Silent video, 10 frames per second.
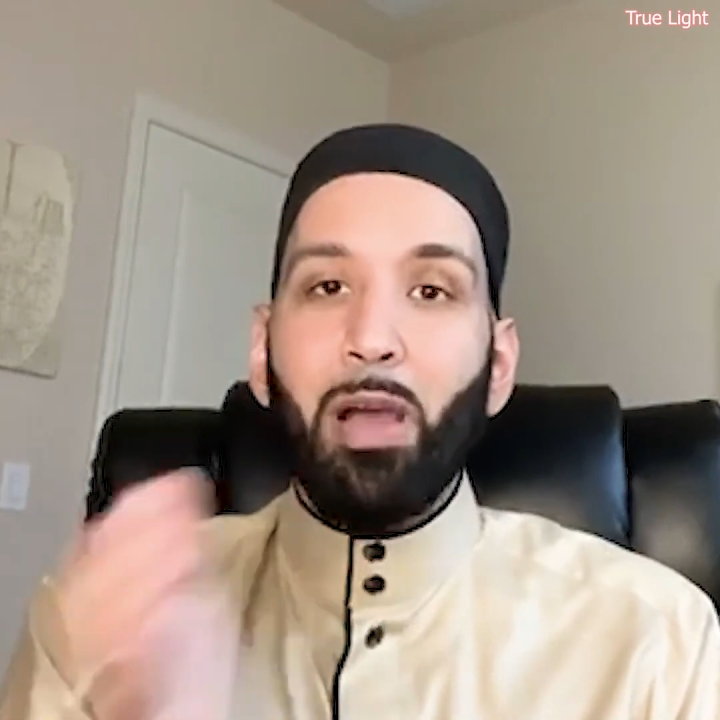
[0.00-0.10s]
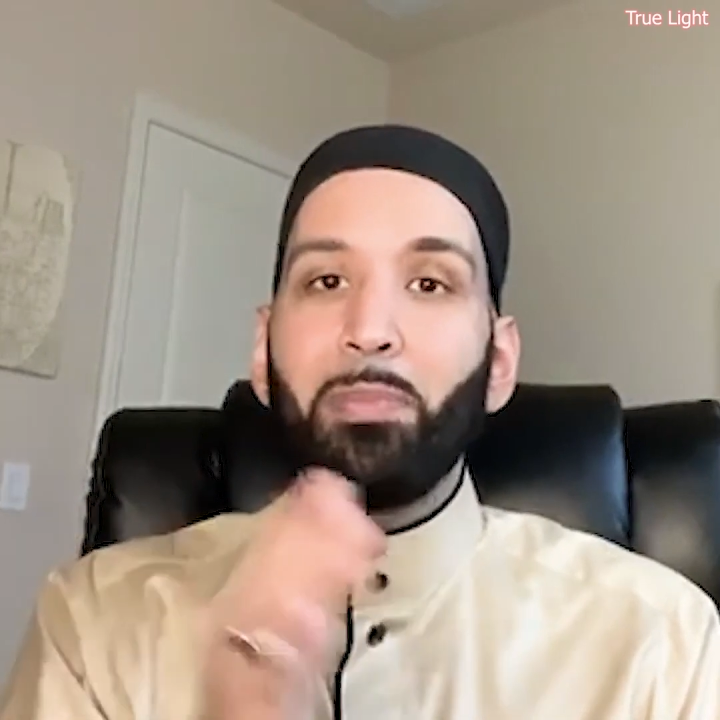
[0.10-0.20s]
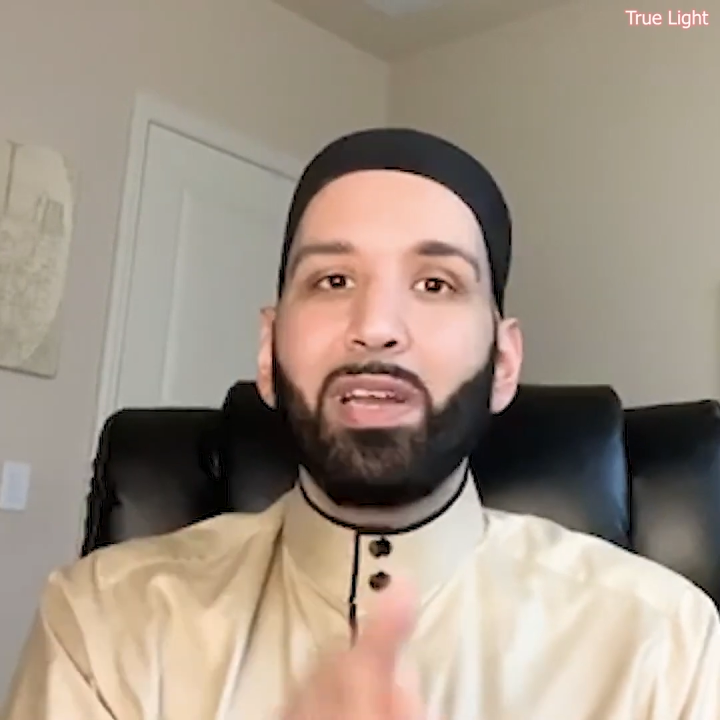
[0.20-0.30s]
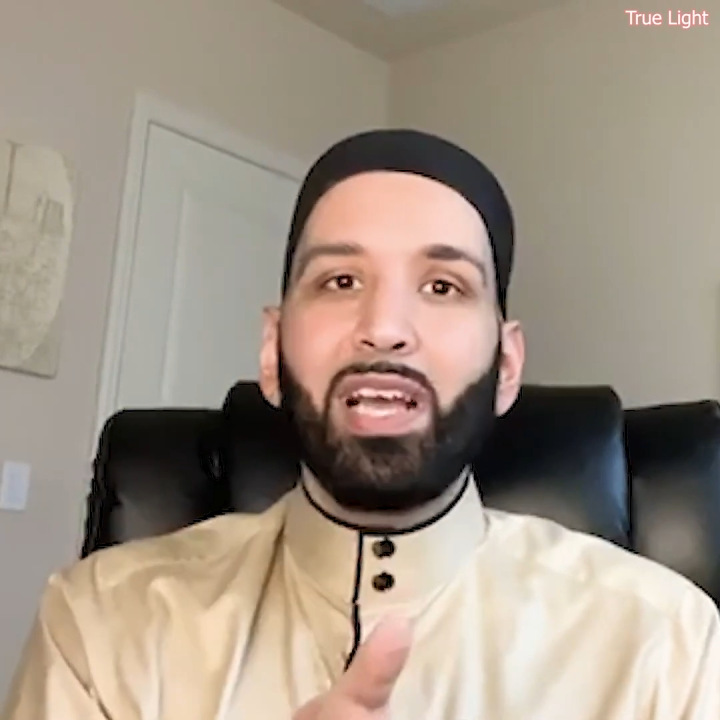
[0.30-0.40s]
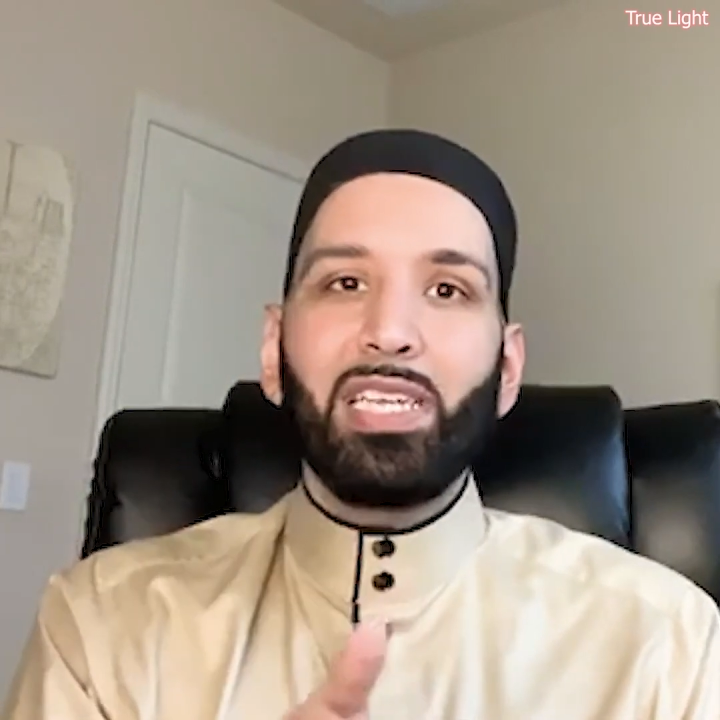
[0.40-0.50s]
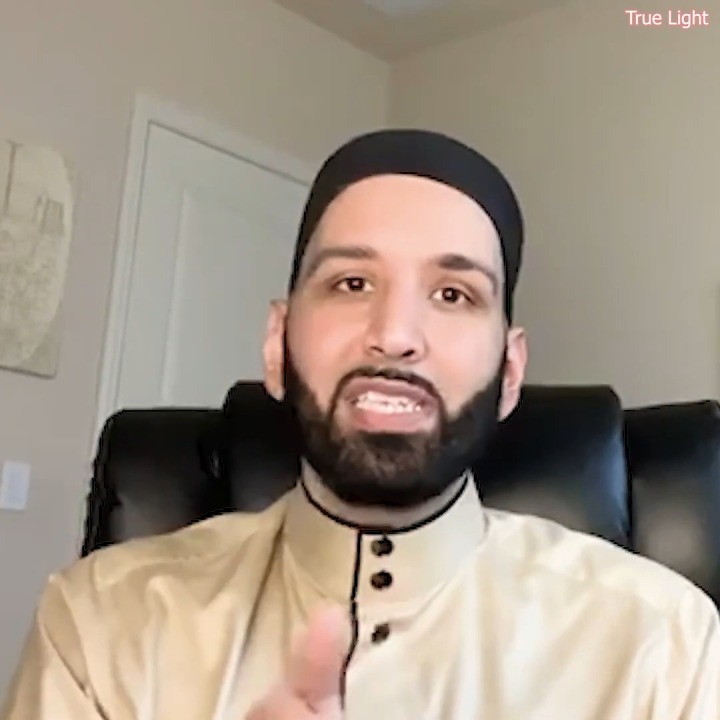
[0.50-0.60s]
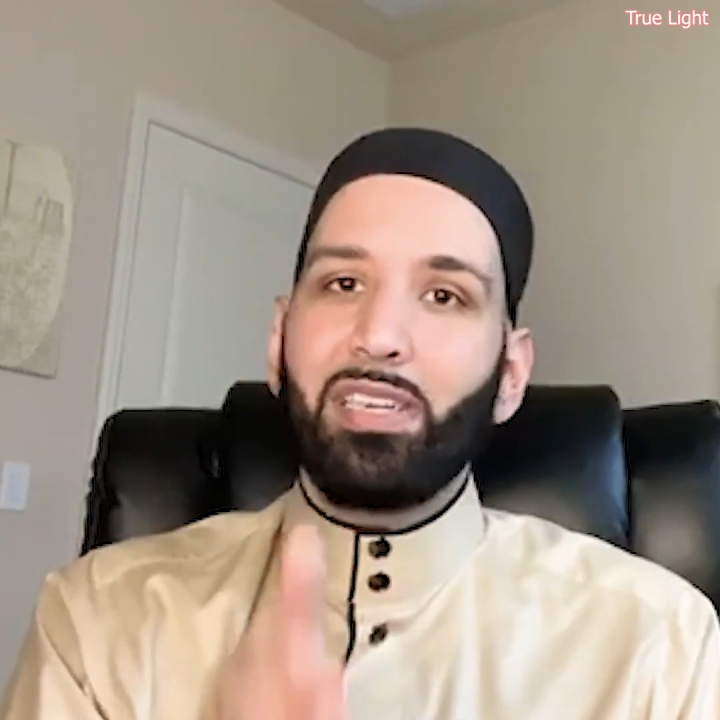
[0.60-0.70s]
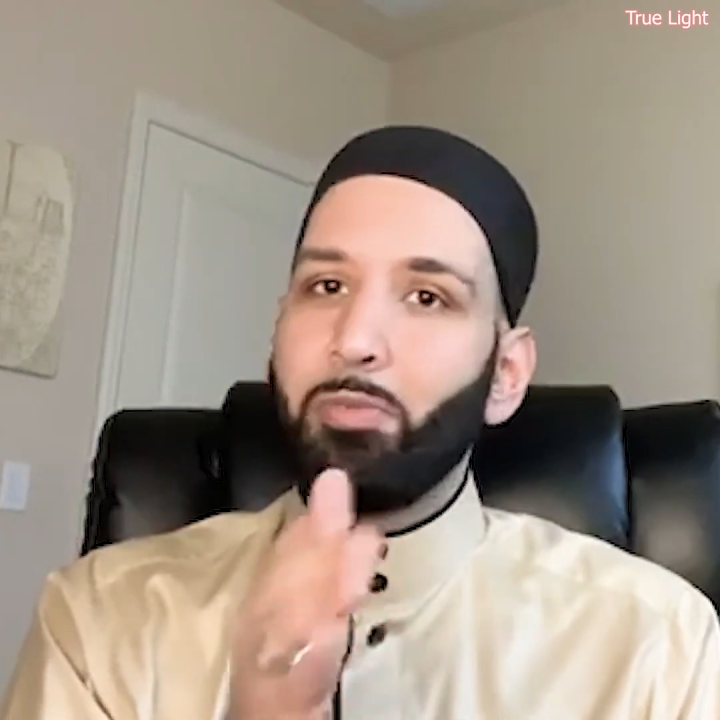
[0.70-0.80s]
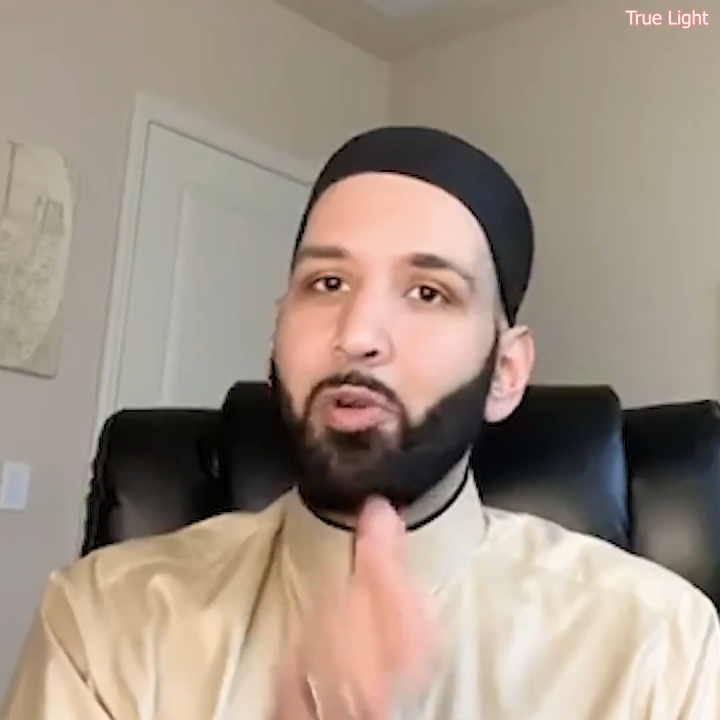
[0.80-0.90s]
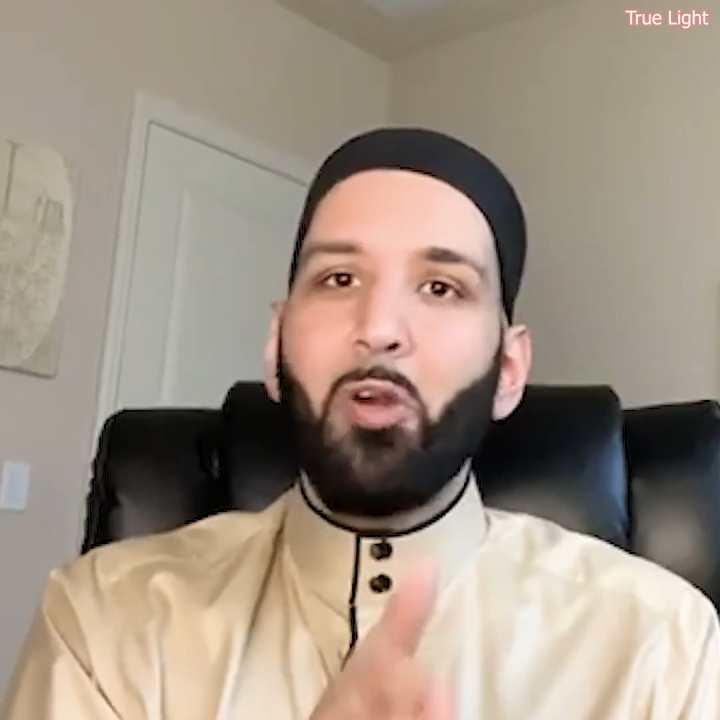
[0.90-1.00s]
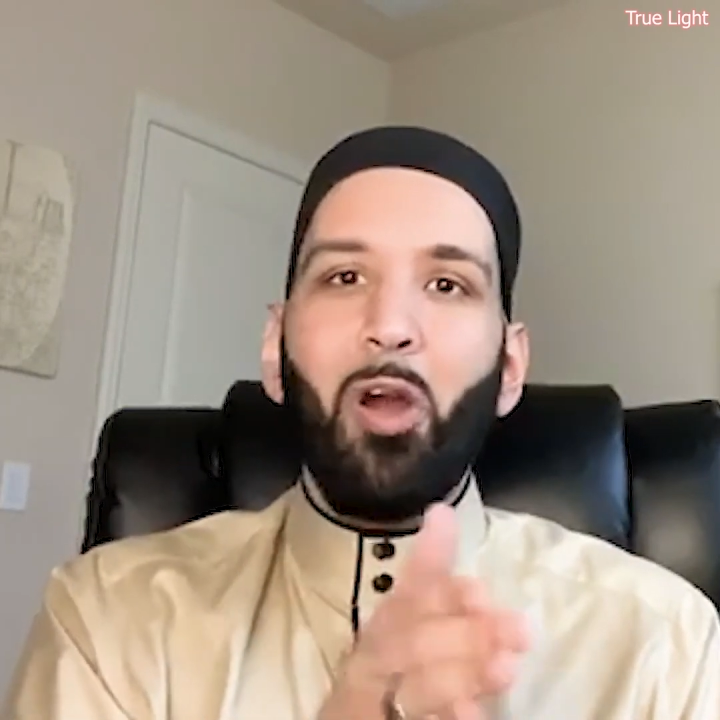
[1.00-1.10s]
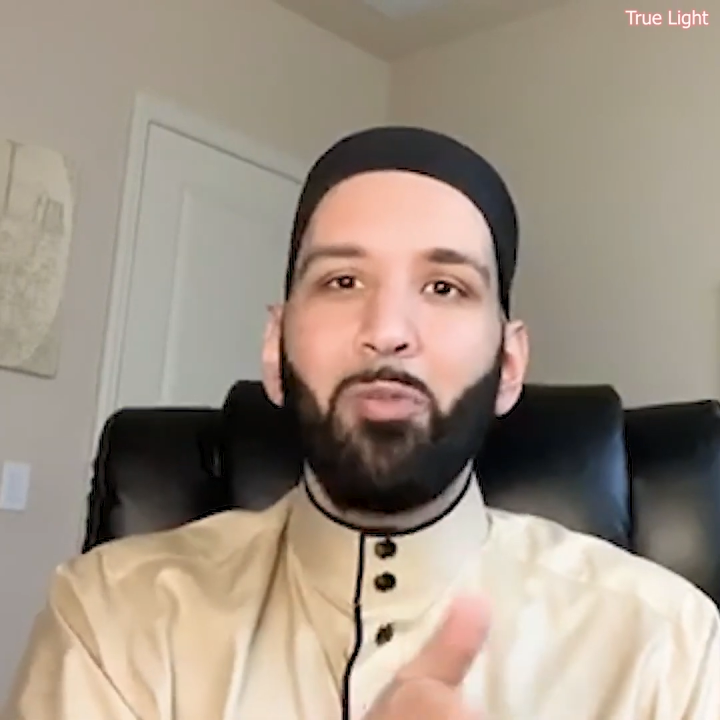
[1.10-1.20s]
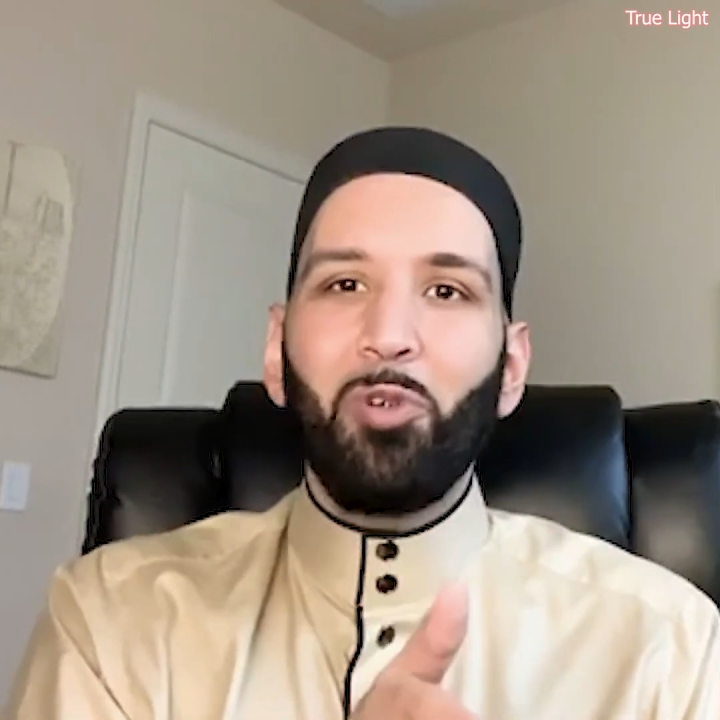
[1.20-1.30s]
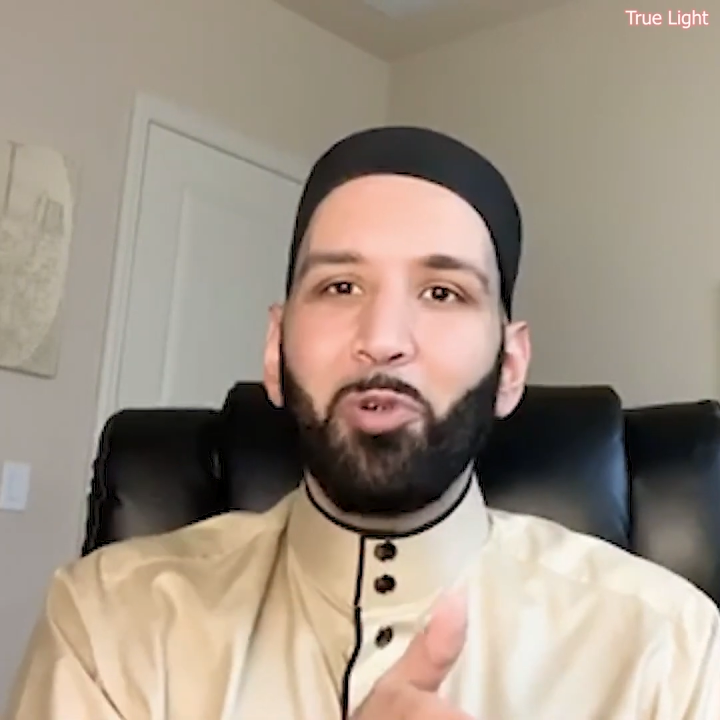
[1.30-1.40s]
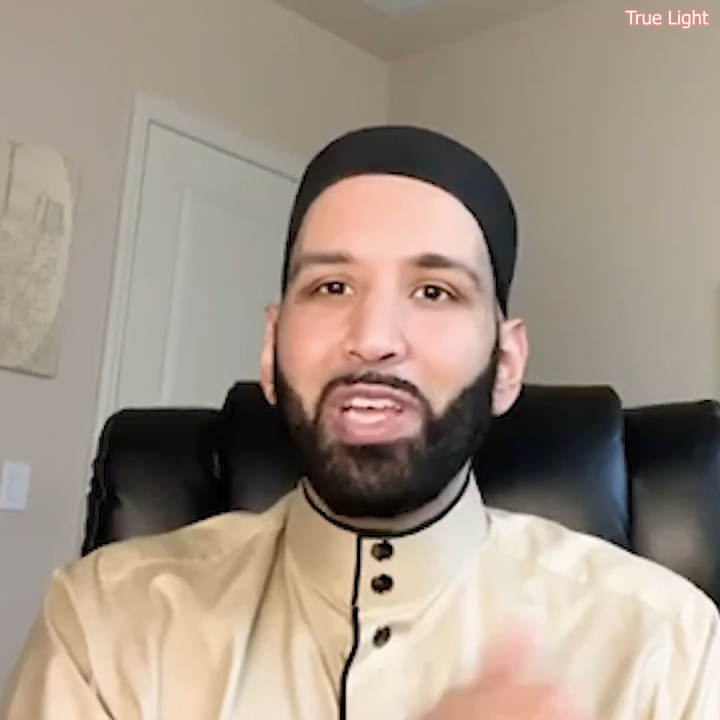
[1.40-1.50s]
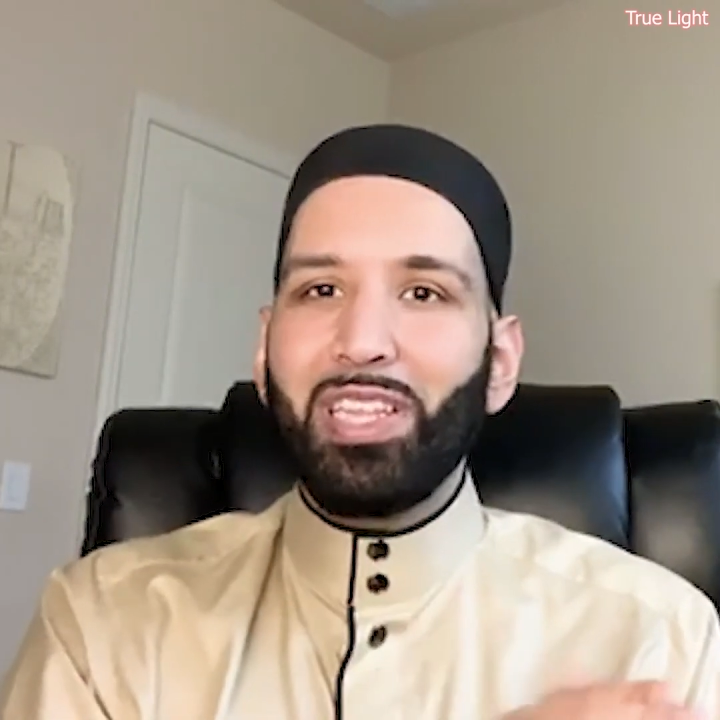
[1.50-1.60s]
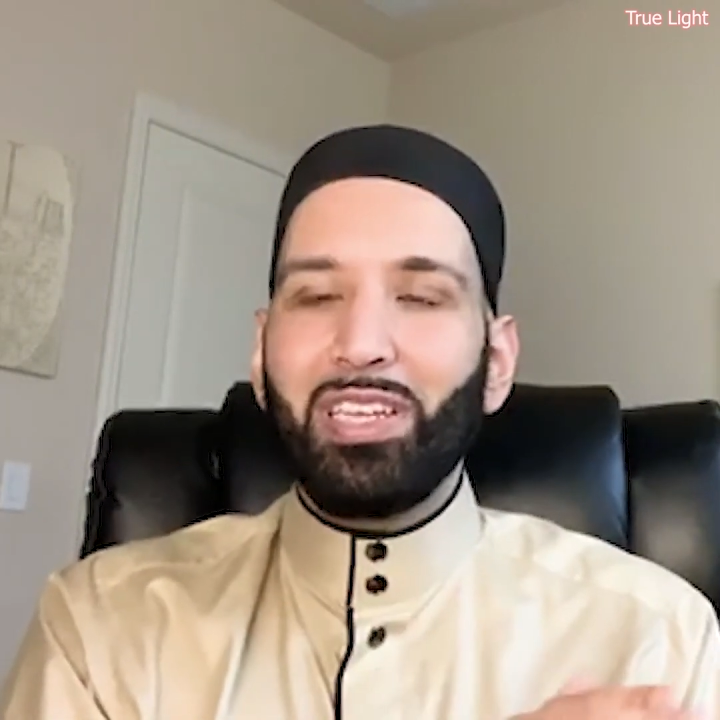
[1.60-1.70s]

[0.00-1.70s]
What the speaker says: weaponized in a more harmful way